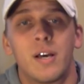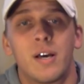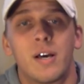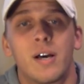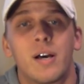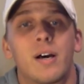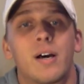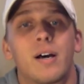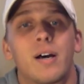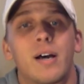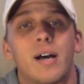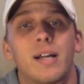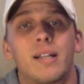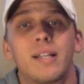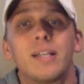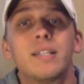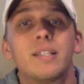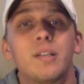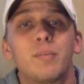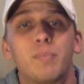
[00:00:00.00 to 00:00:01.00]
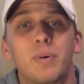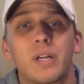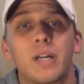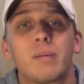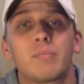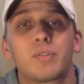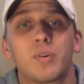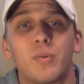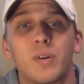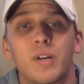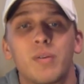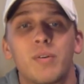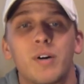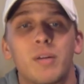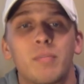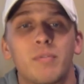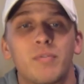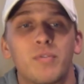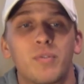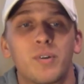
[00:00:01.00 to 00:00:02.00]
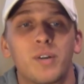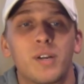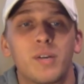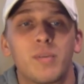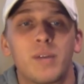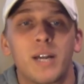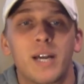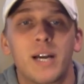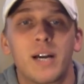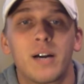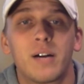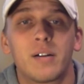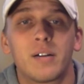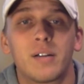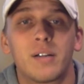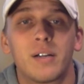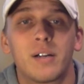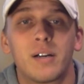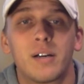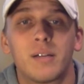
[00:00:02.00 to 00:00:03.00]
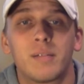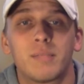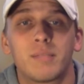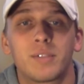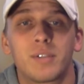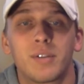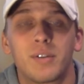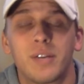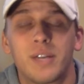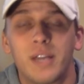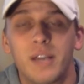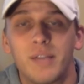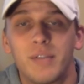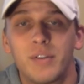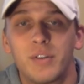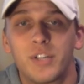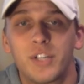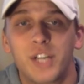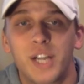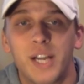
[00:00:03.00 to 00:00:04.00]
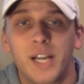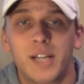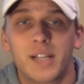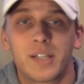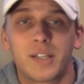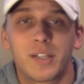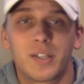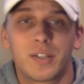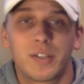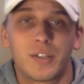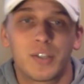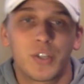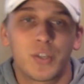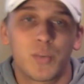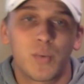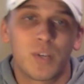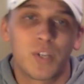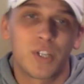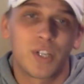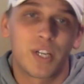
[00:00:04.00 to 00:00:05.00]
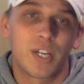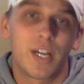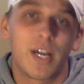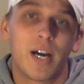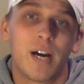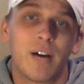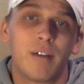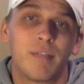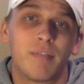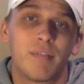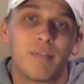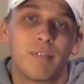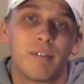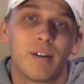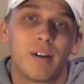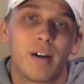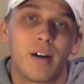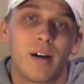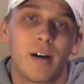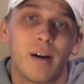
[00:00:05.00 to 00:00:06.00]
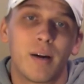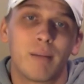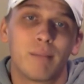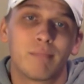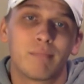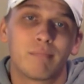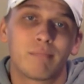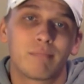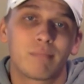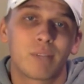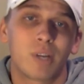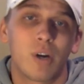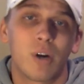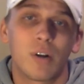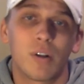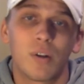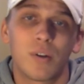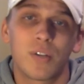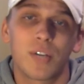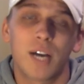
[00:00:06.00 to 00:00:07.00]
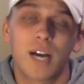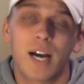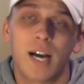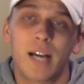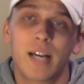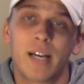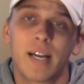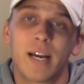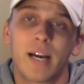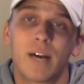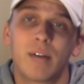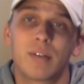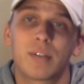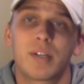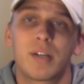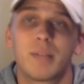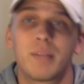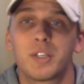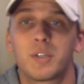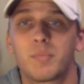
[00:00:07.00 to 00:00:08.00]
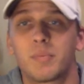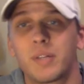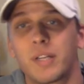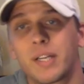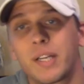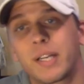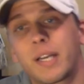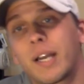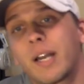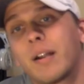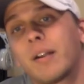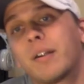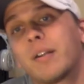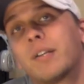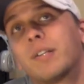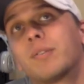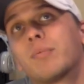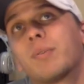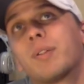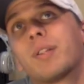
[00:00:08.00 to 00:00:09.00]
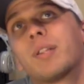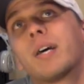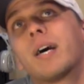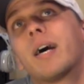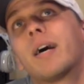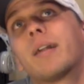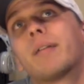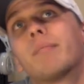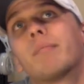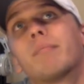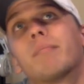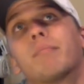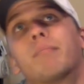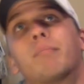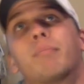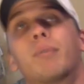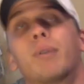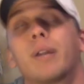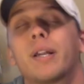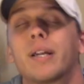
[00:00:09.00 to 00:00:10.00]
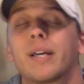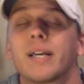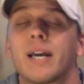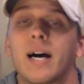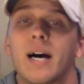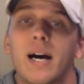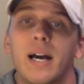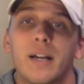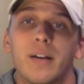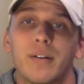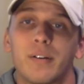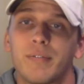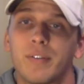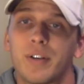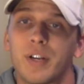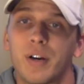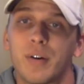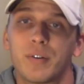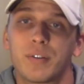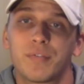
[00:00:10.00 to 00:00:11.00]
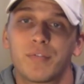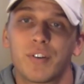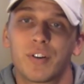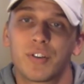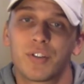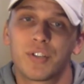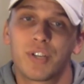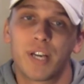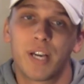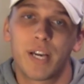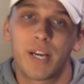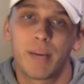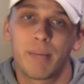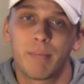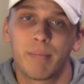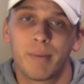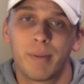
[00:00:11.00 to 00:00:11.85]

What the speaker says: At least he put up 21 before he went out, so he gave you a chance. Just wasn't enough. Carlos Hyde now is going to be splitting carries with that Breida guy. I don't even know his first name.